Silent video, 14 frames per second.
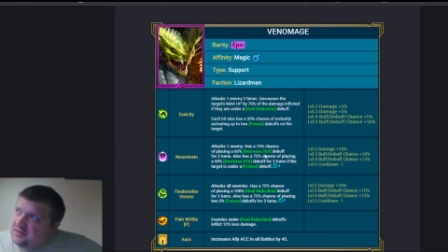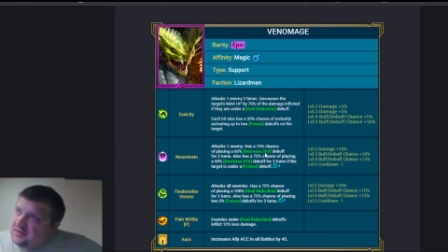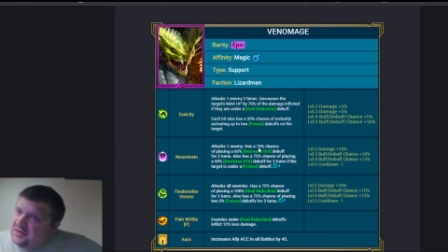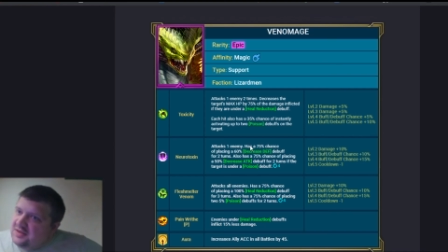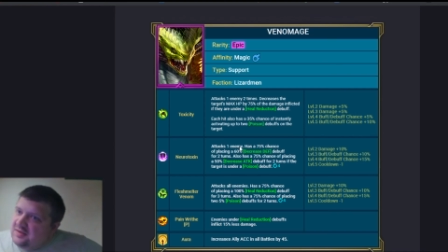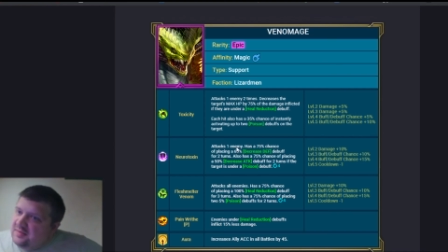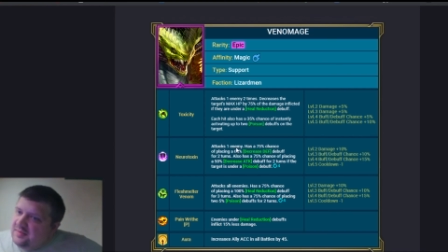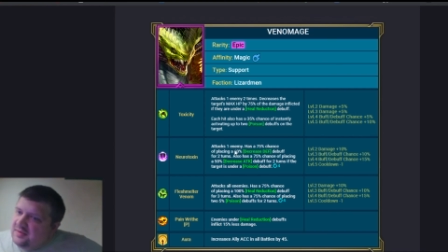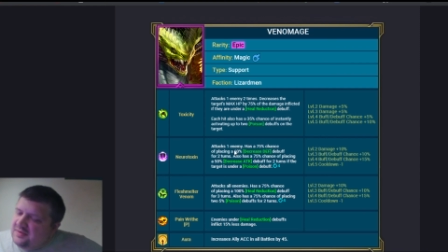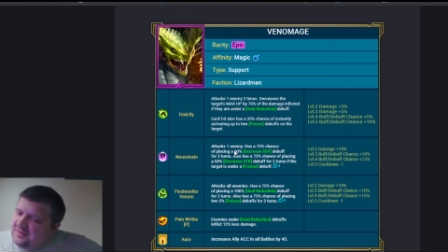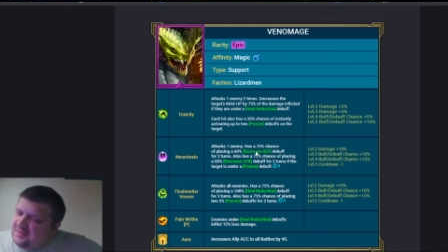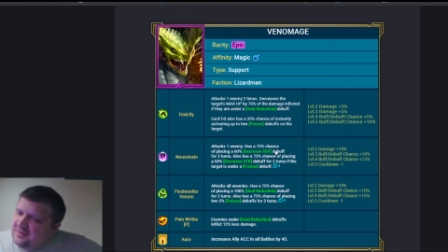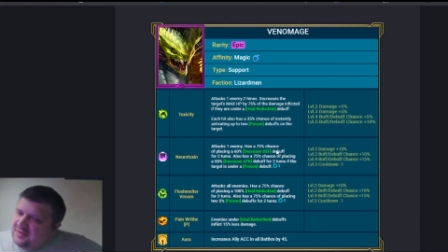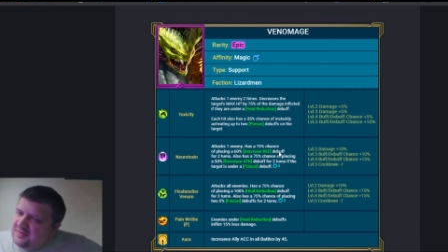
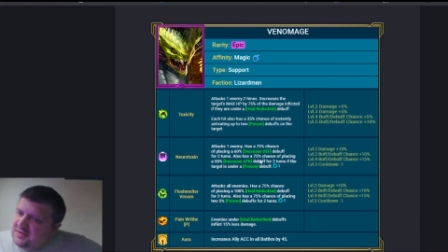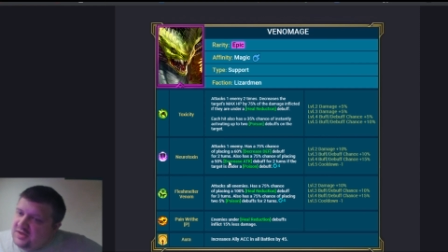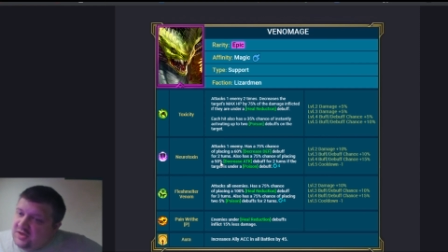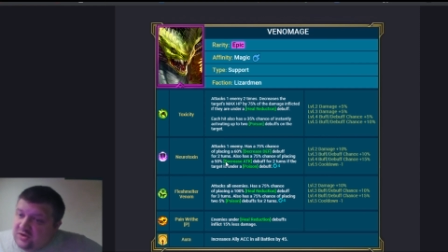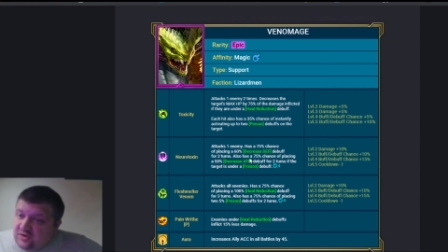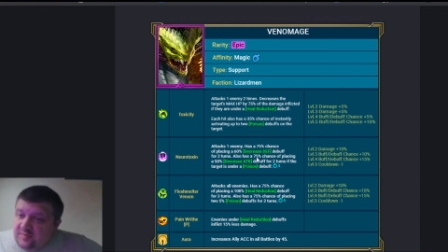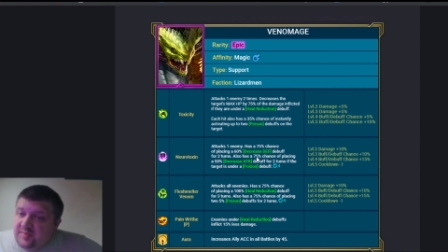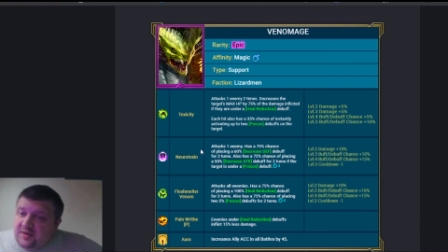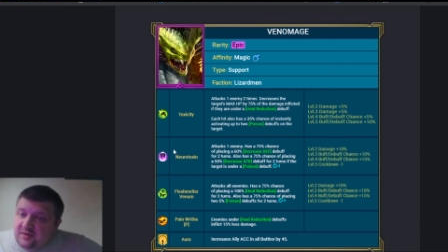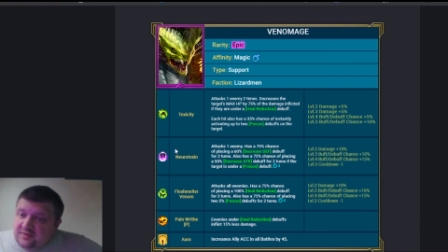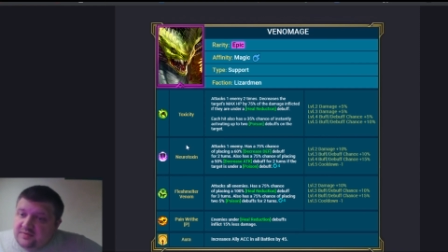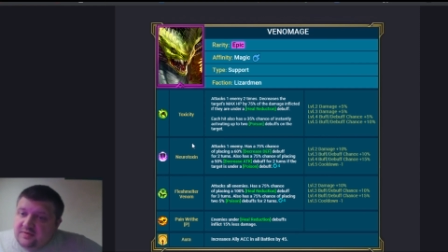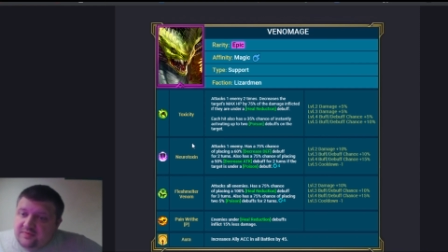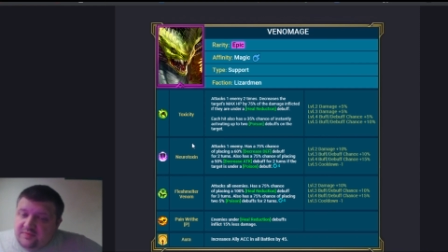You could be used
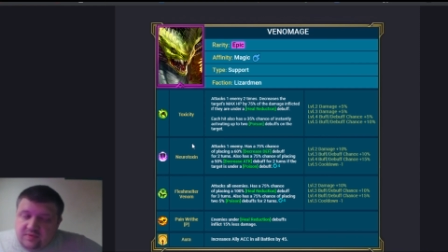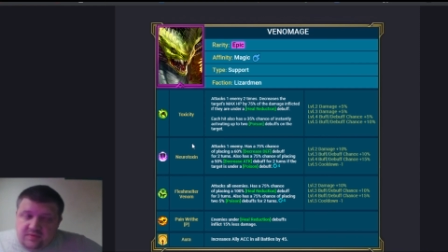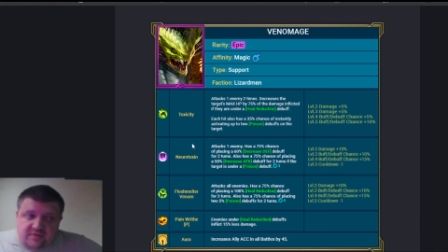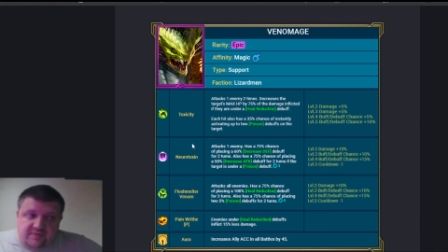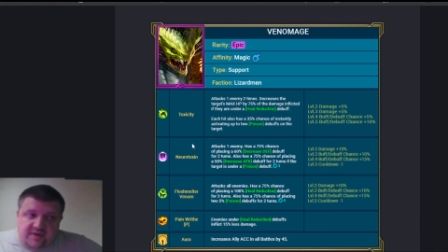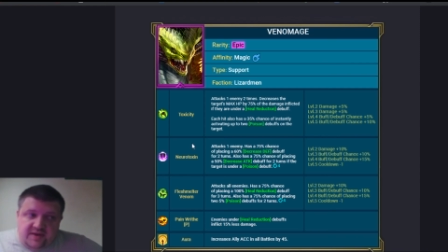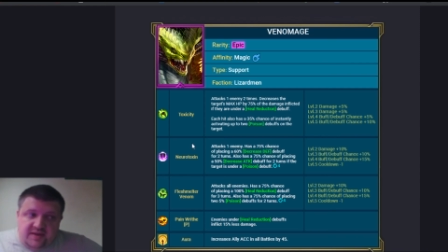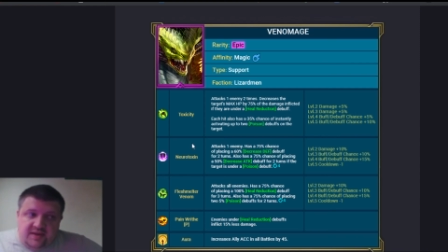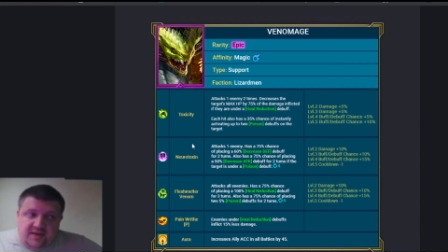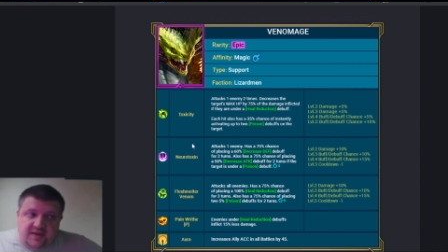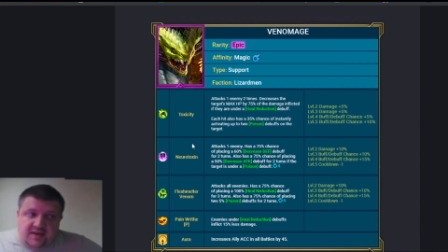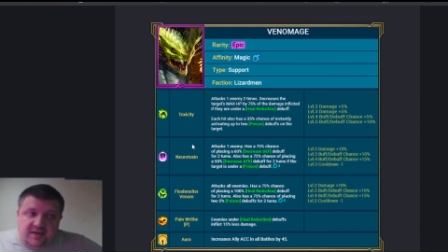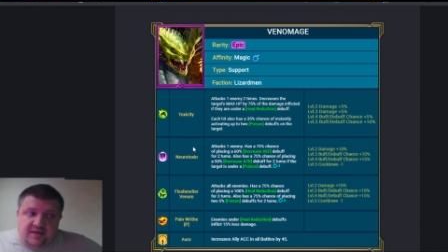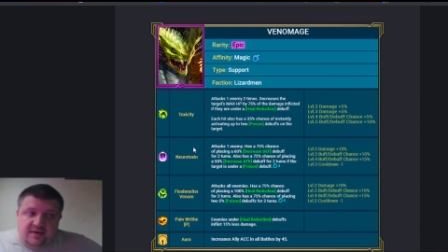for 4/3
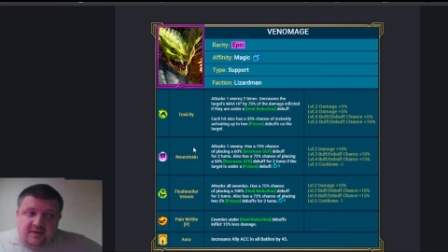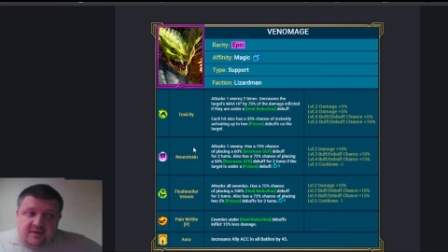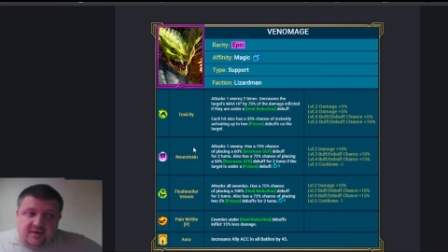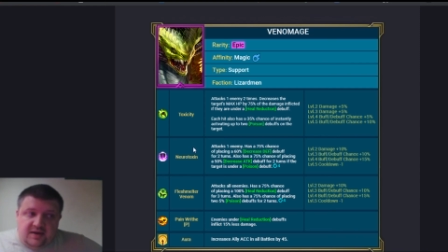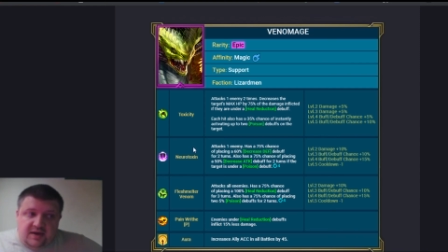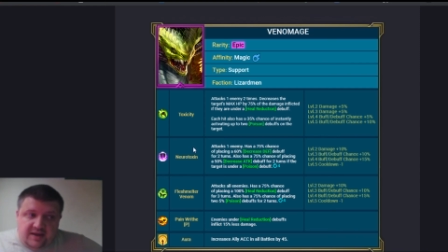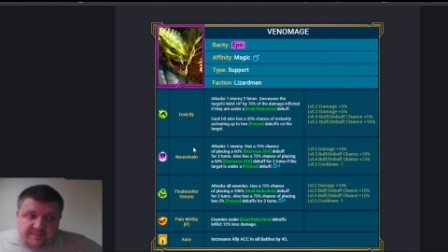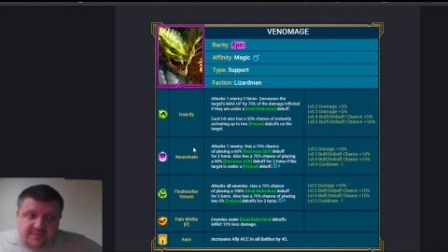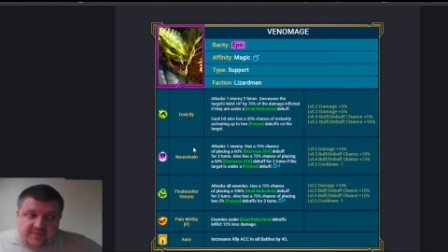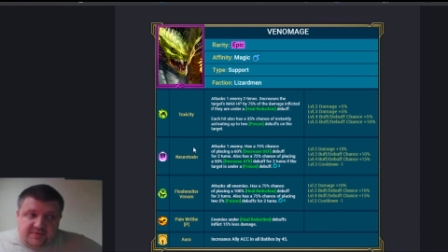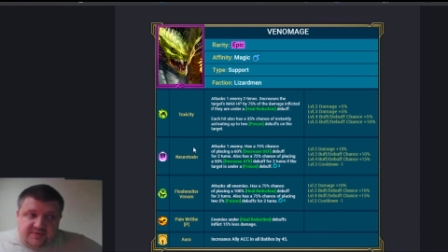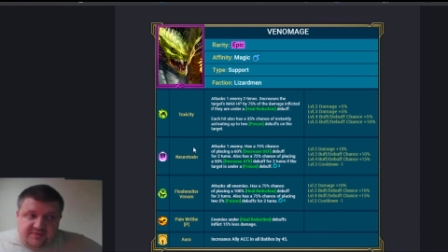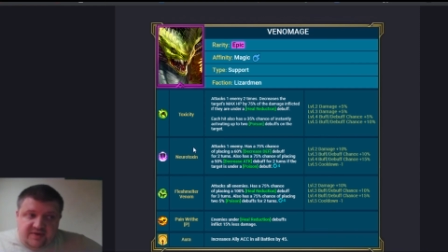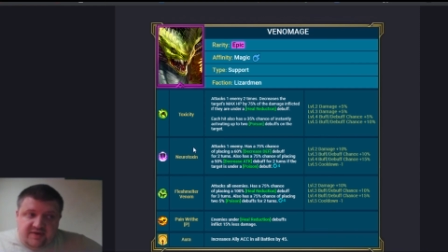in clan boss
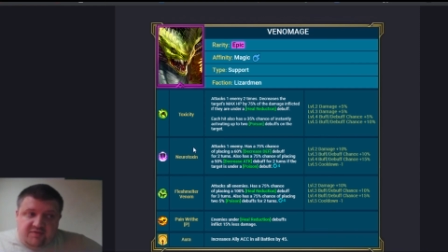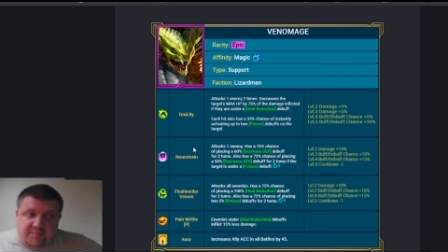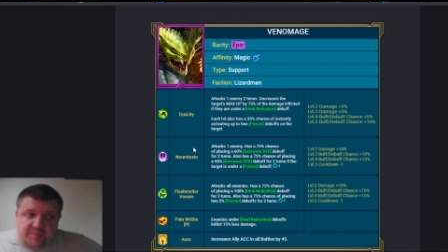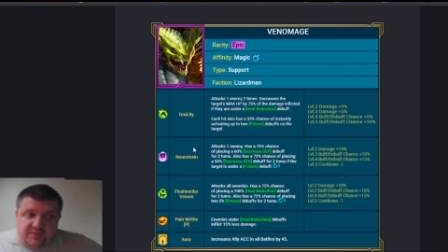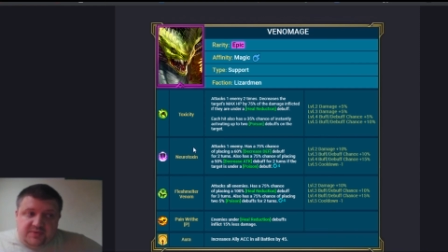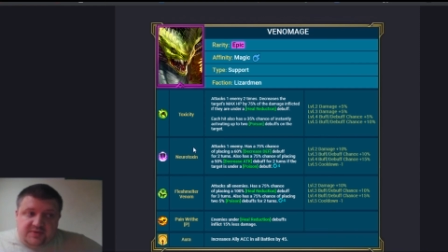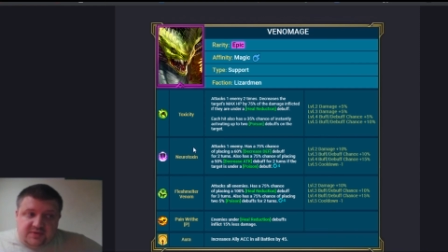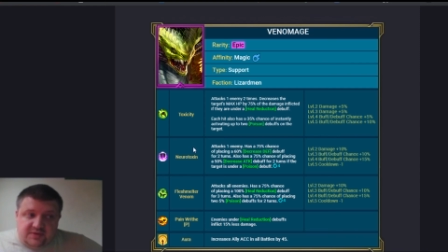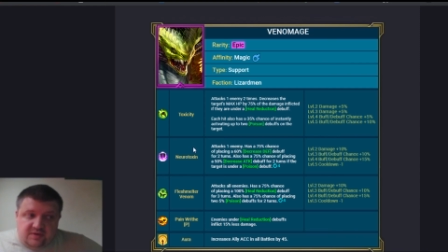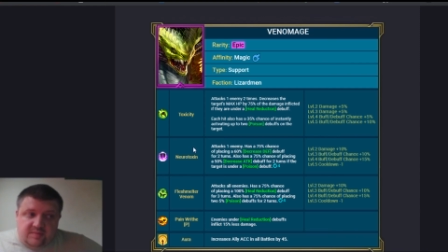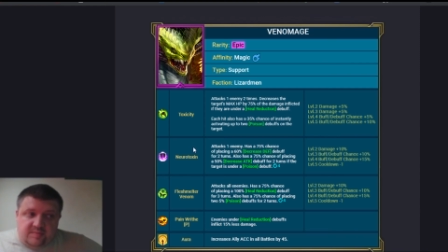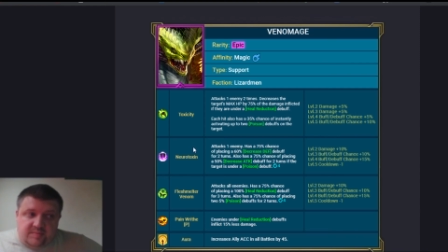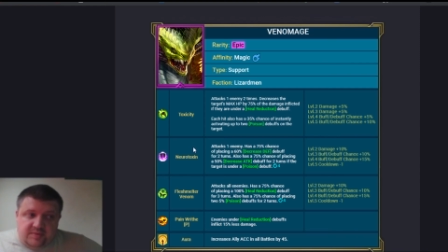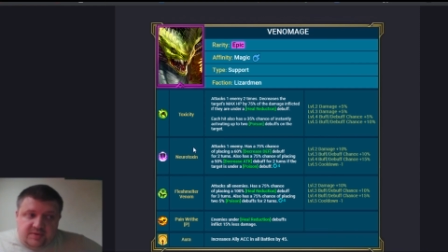if you have a poison
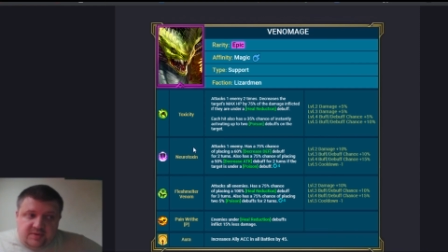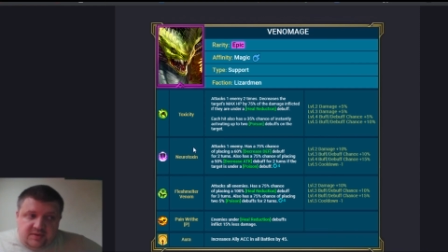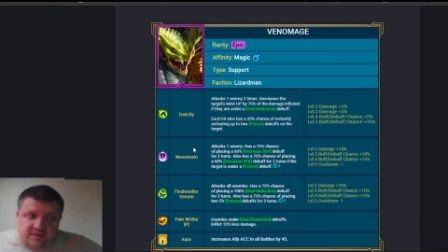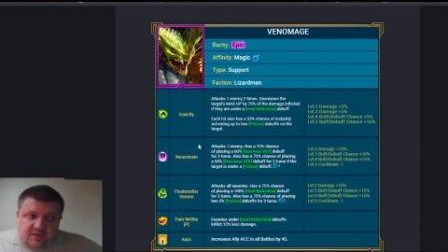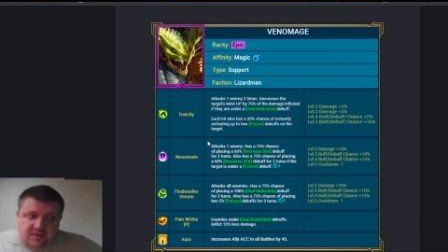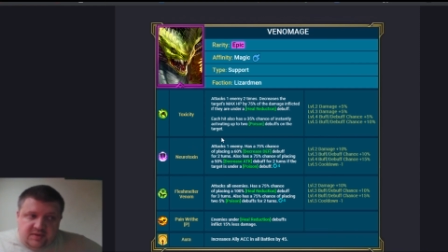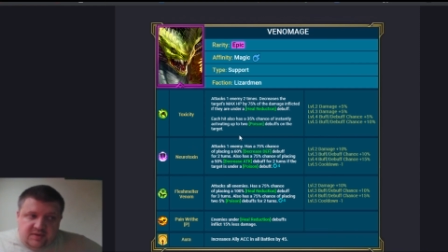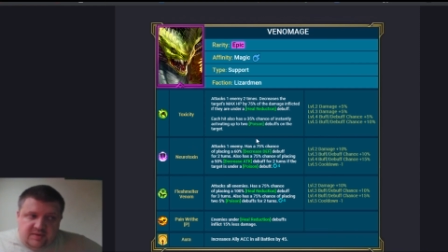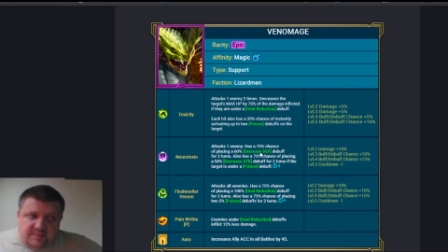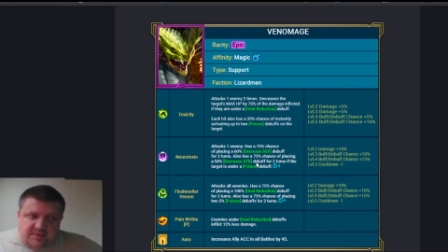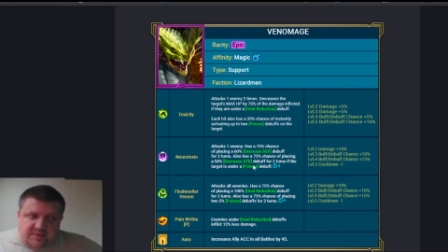comp, but